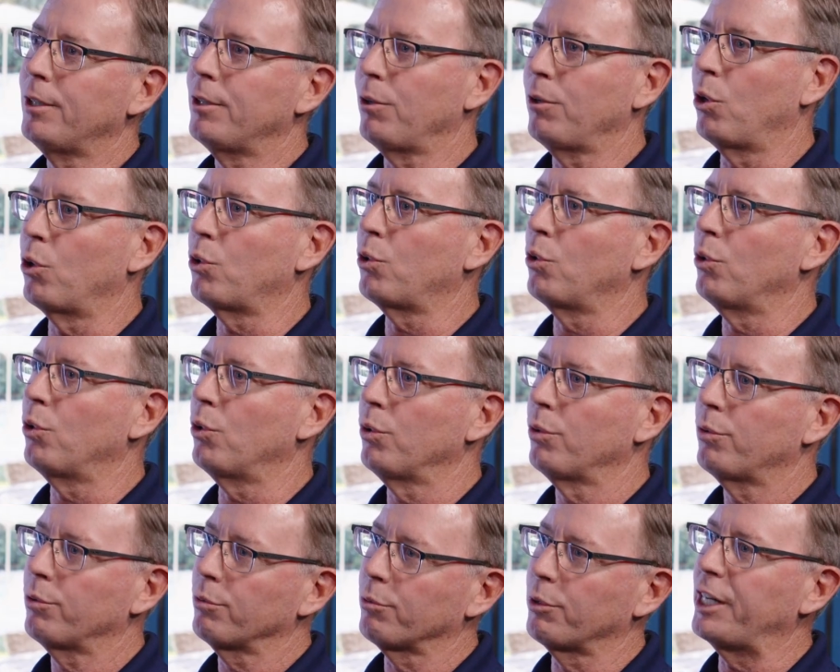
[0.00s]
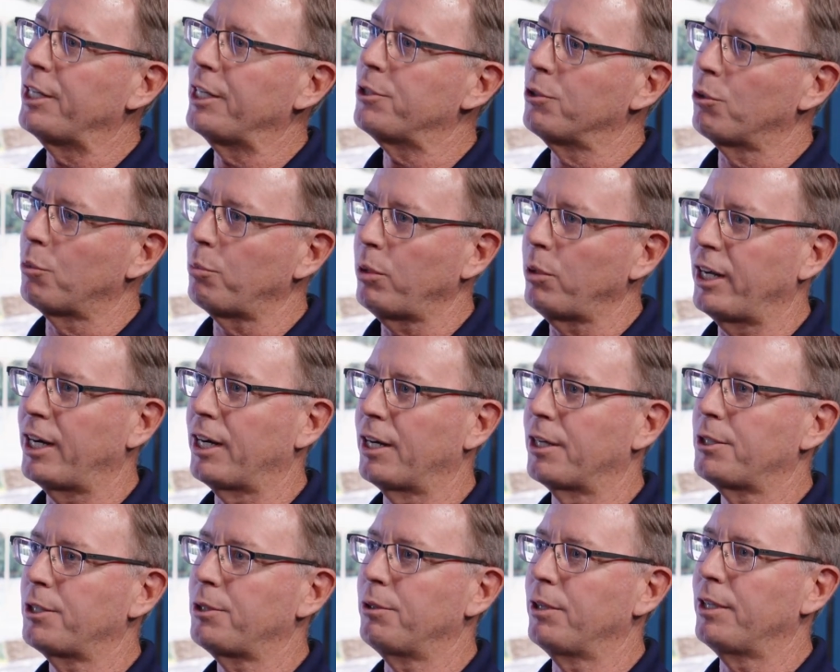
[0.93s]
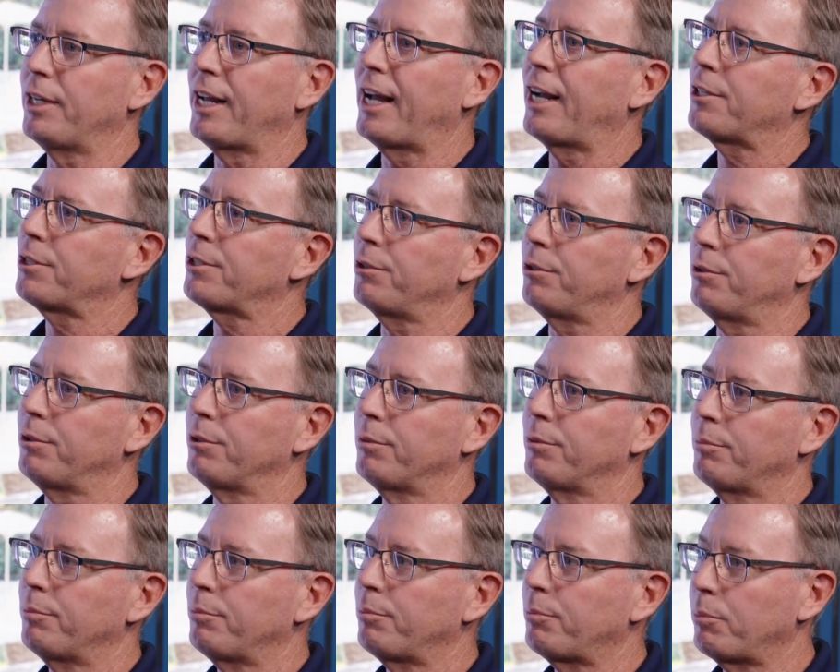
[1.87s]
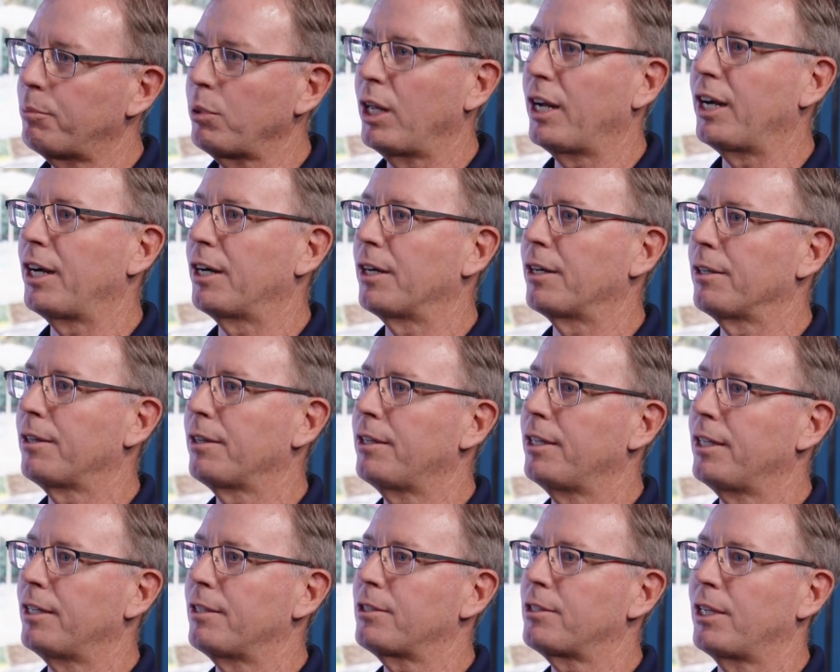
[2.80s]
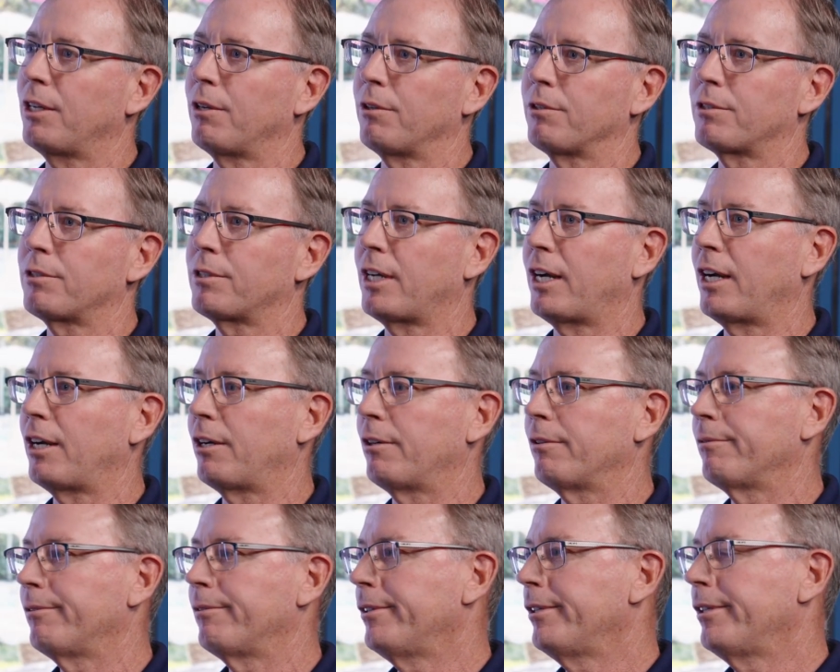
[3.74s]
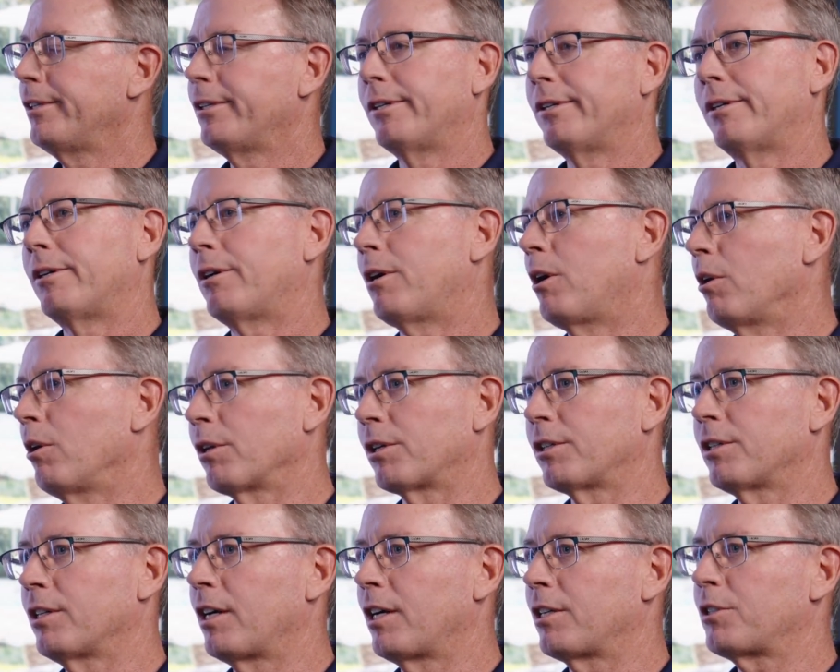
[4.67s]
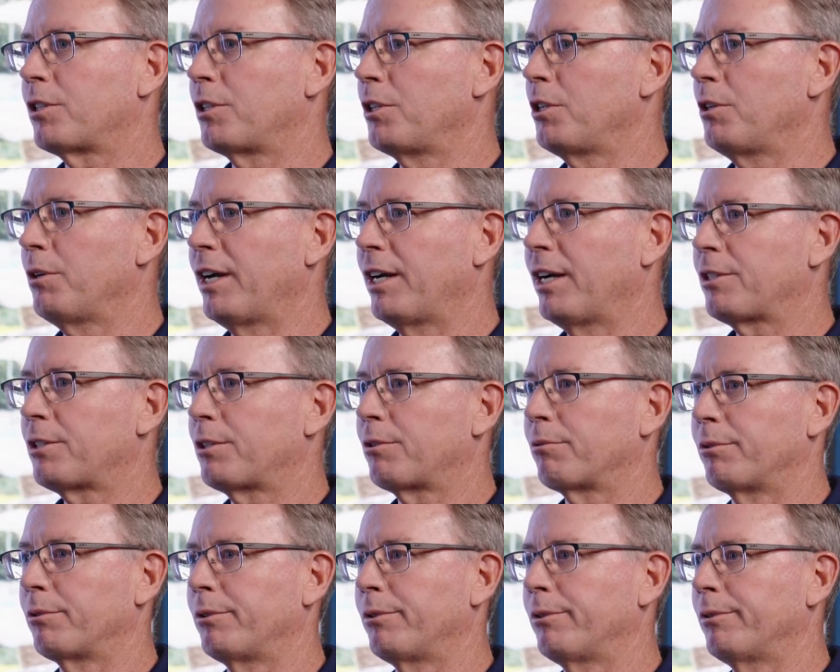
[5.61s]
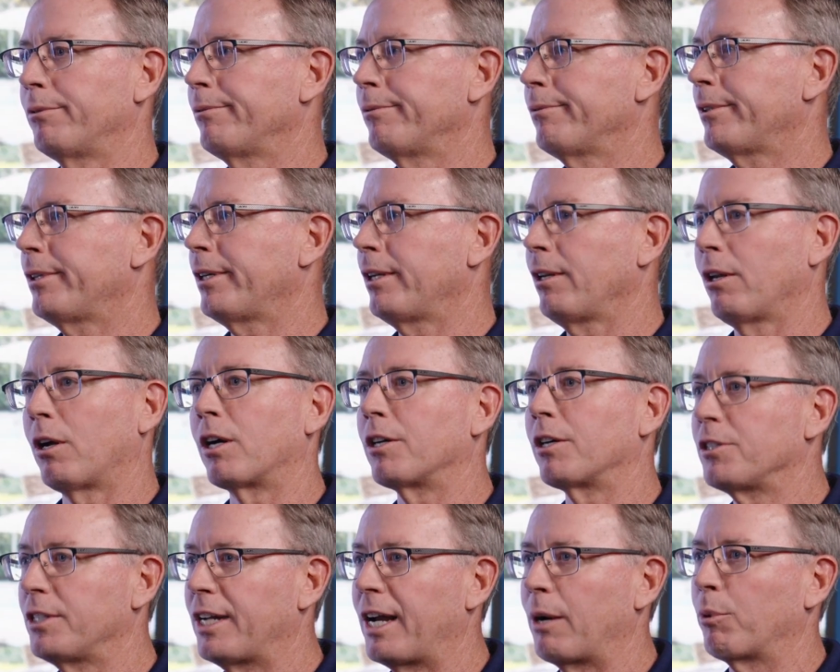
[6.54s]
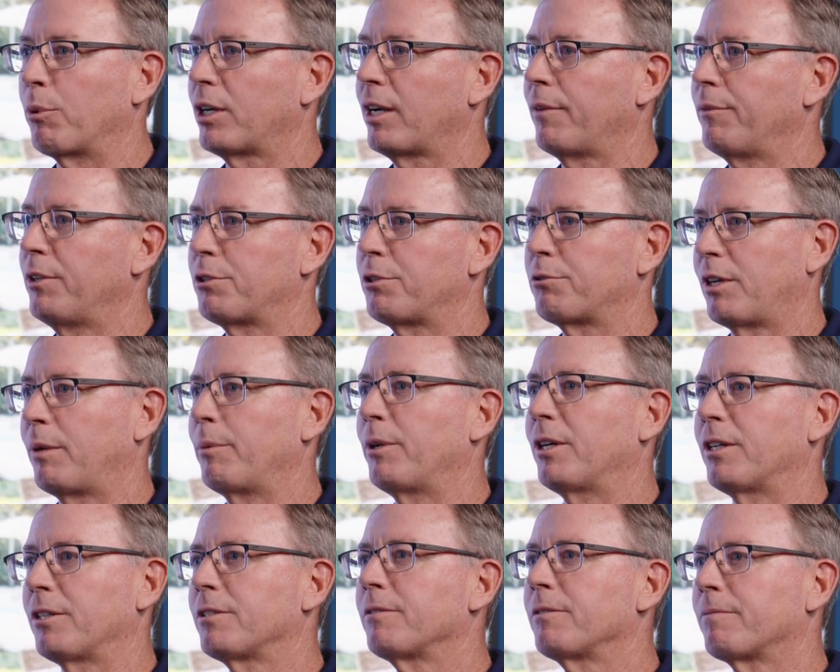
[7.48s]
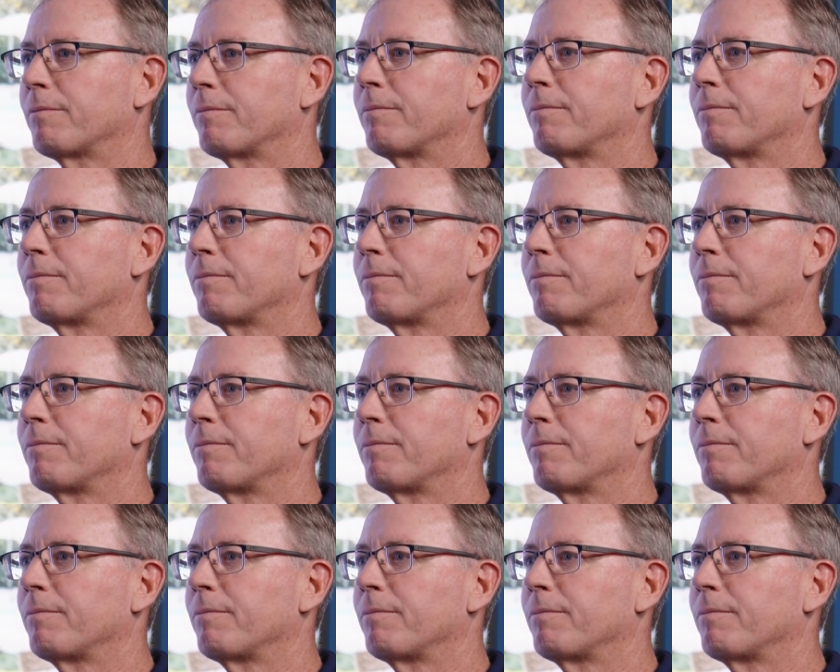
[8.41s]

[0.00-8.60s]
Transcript: local regional player to a national player that sells tile all across the U.S. through a large network of distributors.